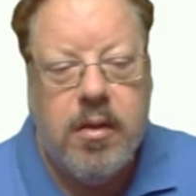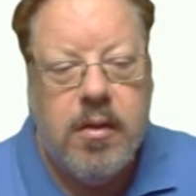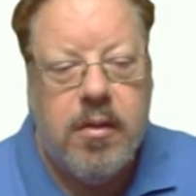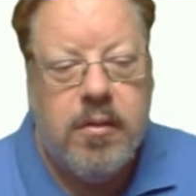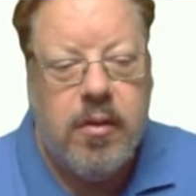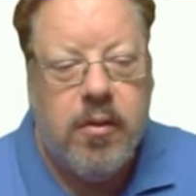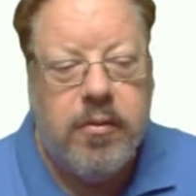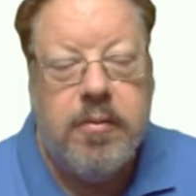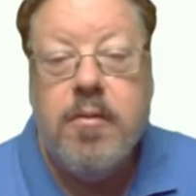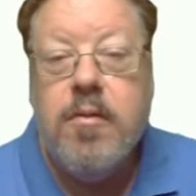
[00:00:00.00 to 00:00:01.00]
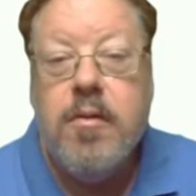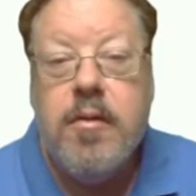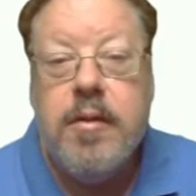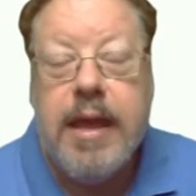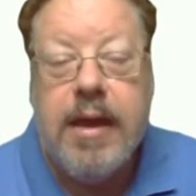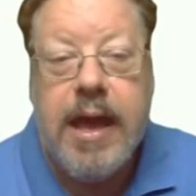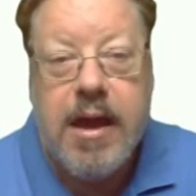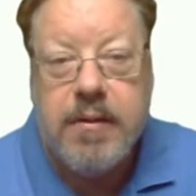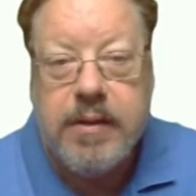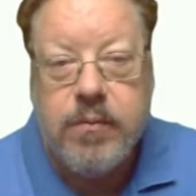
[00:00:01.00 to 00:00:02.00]
now
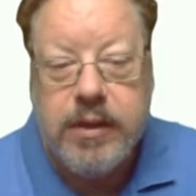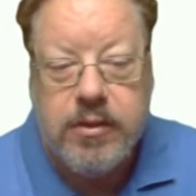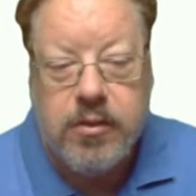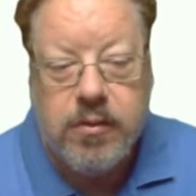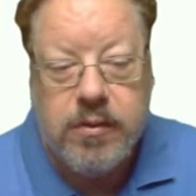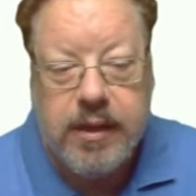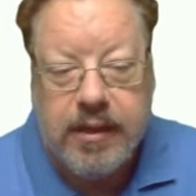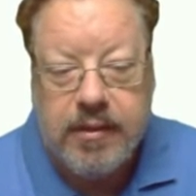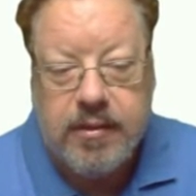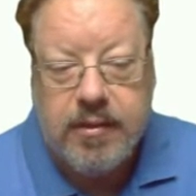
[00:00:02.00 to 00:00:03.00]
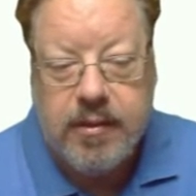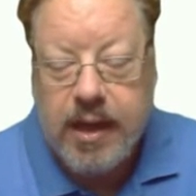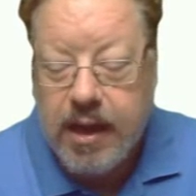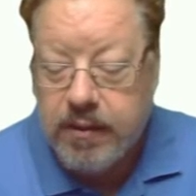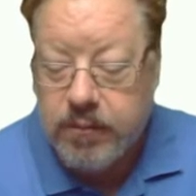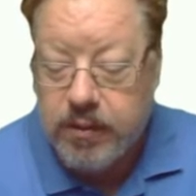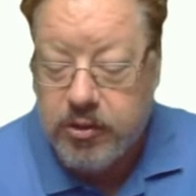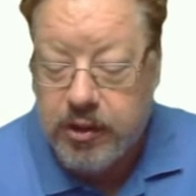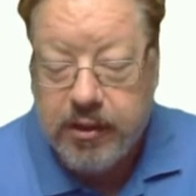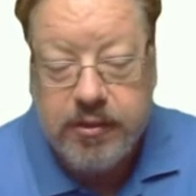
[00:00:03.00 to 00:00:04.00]
how can we do this? How can we
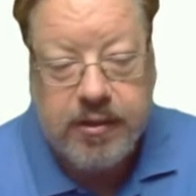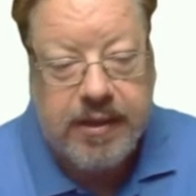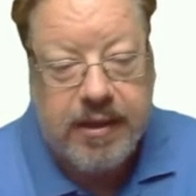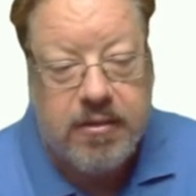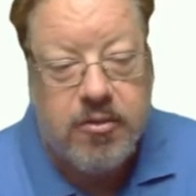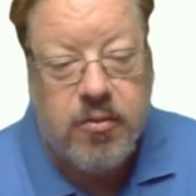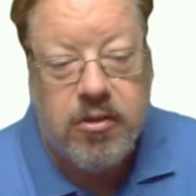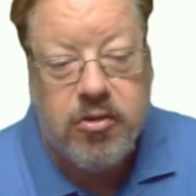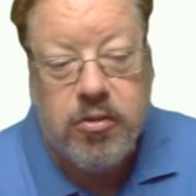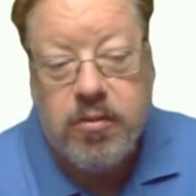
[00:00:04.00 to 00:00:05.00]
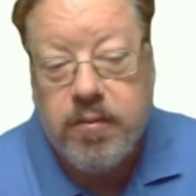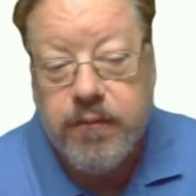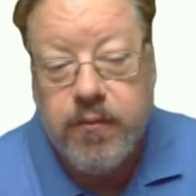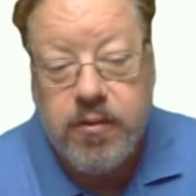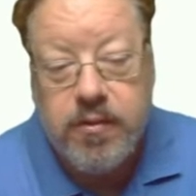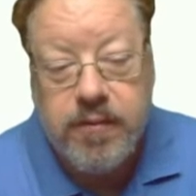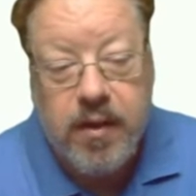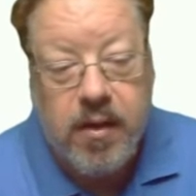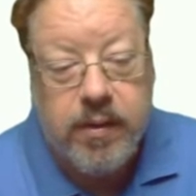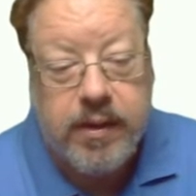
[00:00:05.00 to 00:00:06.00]
change the sentence structure? First of
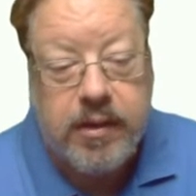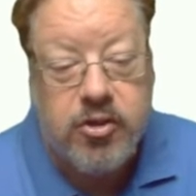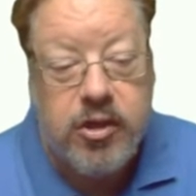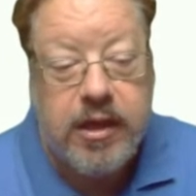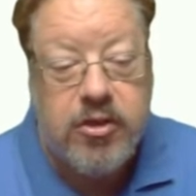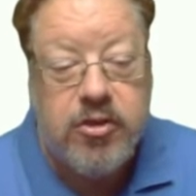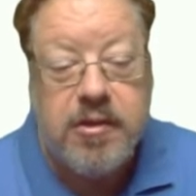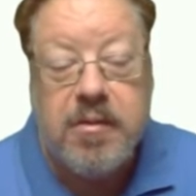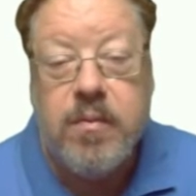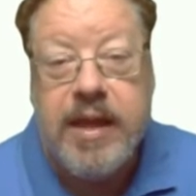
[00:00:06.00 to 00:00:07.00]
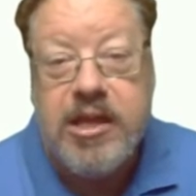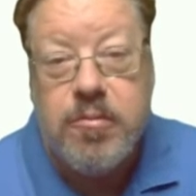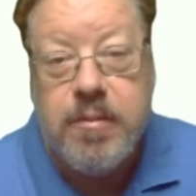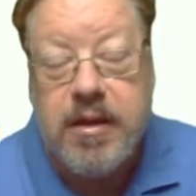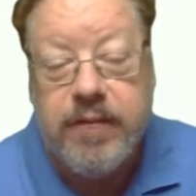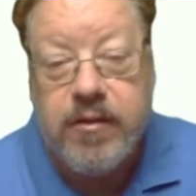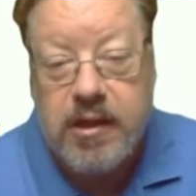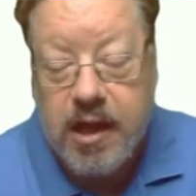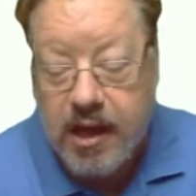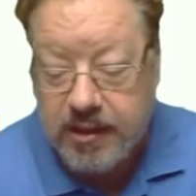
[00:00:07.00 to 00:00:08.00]
all, we can change the arrangement of
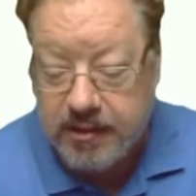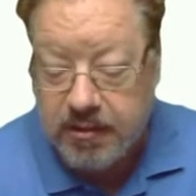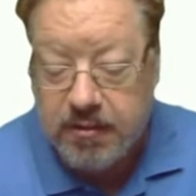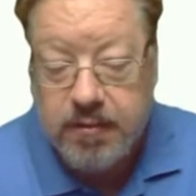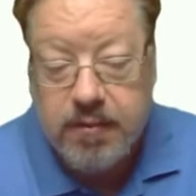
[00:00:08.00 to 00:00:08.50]
clauses.